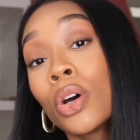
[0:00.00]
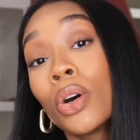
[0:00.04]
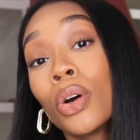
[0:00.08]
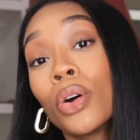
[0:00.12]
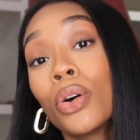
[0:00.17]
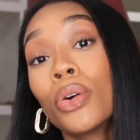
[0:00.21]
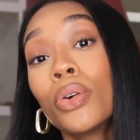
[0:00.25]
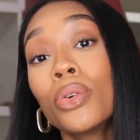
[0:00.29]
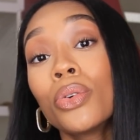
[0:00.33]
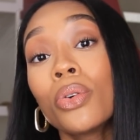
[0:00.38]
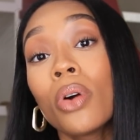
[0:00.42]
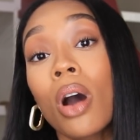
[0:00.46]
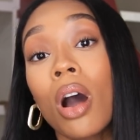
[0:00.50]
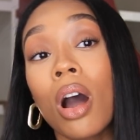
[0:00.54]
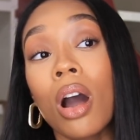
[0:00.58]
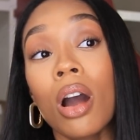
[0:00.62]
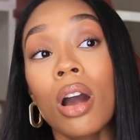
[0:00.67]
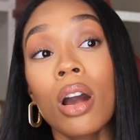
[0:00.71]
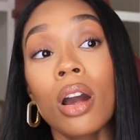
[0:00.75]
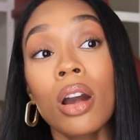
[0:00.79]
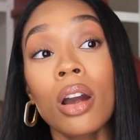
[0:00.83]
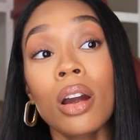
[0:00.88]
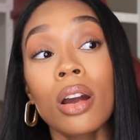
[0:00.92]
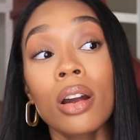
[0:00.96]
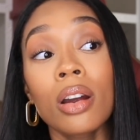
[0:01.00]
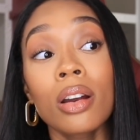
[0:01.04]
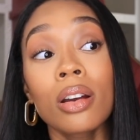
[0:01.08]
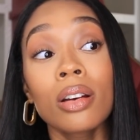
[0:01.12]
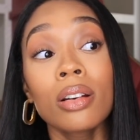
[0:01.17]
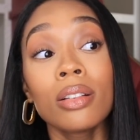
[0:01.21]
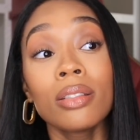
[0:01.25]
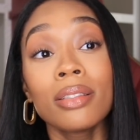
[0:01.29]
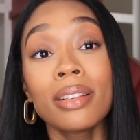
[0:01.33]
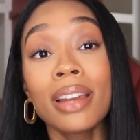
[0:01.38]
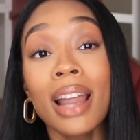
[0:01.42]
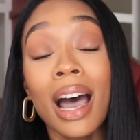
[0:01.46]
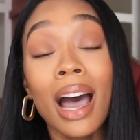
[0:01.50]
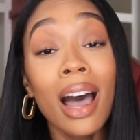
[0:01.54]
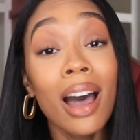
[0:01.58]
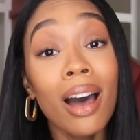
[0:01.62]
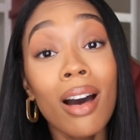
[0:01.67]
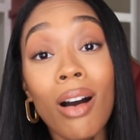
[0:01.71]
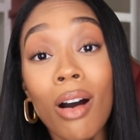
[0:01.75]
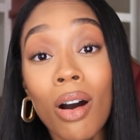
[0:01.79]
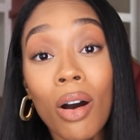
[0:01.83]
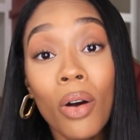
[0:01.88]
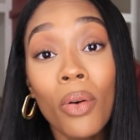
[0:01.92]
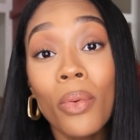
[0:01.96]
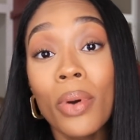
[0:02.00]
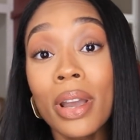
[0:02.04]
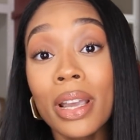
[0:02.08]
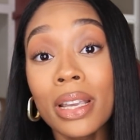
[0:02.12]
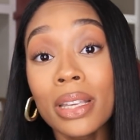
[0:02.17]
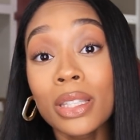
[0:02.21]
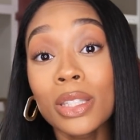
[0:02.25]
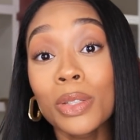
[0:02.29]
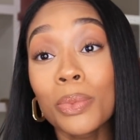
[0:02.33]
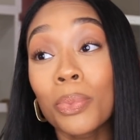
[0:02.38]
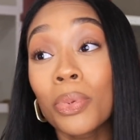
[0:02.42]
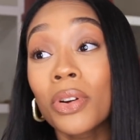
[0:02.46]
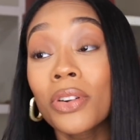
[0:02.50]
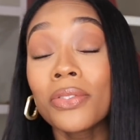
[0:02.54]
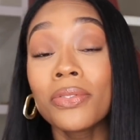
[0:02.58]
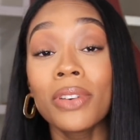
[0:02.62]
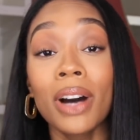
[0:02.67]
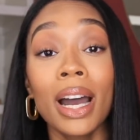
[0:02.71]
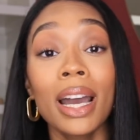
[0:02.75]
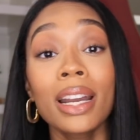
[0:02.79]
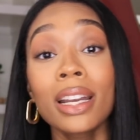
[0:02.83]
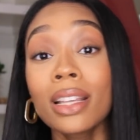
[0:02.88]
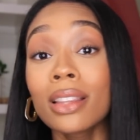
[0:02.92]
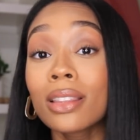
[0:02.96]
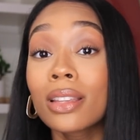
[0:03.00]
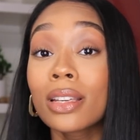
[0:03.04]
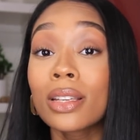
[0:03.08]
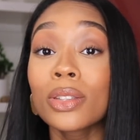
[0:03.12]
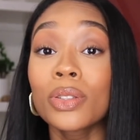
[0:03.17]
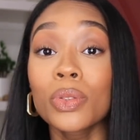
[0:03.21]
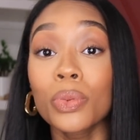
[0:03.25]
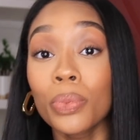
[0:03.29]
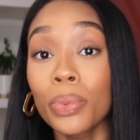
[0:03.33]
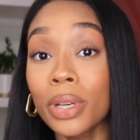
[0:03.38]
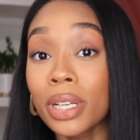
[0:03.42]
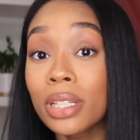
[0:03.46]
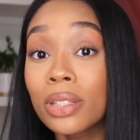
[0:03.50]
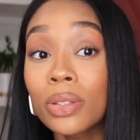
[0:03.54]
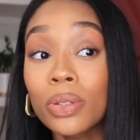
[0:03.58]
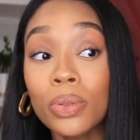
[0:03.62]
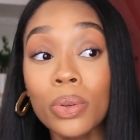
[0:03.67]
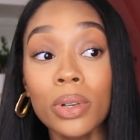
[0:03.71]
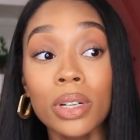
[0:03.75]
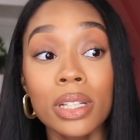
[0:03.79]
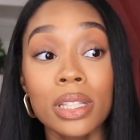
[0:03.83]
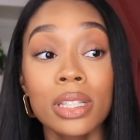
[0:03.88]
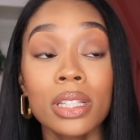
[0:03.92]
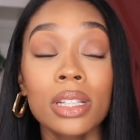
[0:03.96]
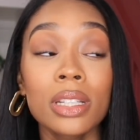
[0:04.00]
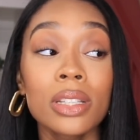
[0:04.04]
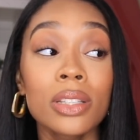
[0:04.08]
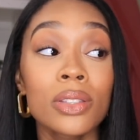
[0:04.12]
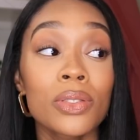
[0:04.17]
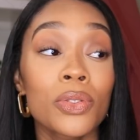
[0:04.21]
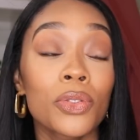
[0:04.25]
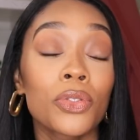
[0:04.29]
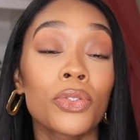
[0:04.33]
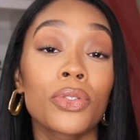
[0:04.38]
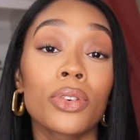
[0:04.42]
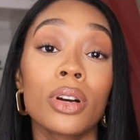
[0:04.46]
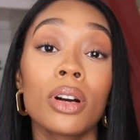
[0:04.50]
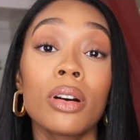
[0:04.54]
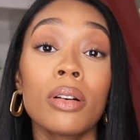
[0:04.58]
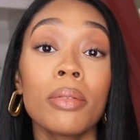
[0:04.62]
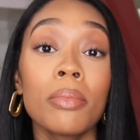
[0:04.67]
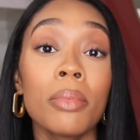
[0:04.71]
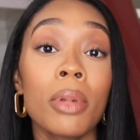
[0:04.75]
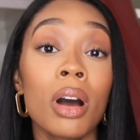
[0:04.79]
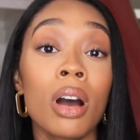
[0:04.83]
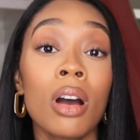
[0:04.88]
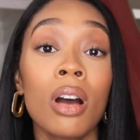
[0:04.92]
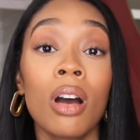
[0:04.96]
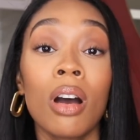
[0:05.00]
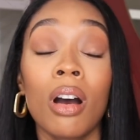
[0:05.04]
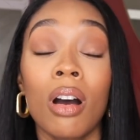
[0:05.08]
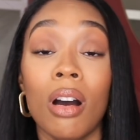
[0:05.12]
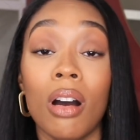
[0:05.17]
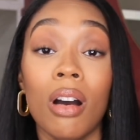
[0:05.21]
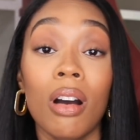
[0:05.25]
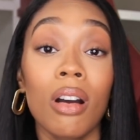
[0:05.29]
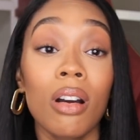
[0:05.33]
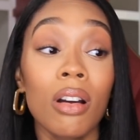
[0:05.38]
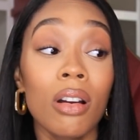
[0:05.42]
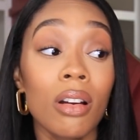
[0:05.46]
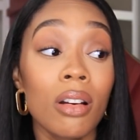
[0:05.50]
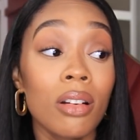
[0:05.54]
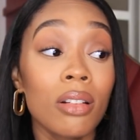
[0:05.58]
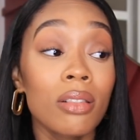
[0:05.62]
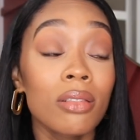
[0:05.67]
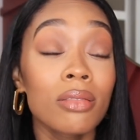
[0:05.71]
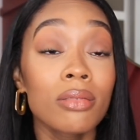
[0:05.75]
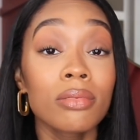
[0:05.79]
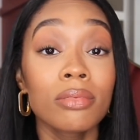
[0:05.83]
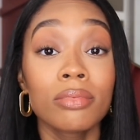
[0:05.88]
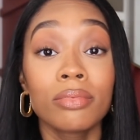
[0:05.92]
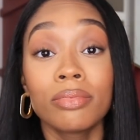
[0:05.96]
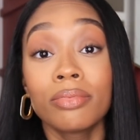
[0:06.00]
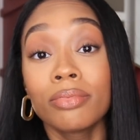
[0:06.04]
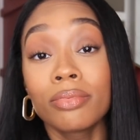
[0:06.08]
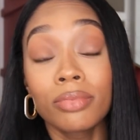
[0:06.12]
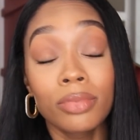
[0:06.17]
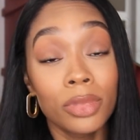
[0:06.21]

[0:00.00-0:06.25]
who are not always provided these resources from our,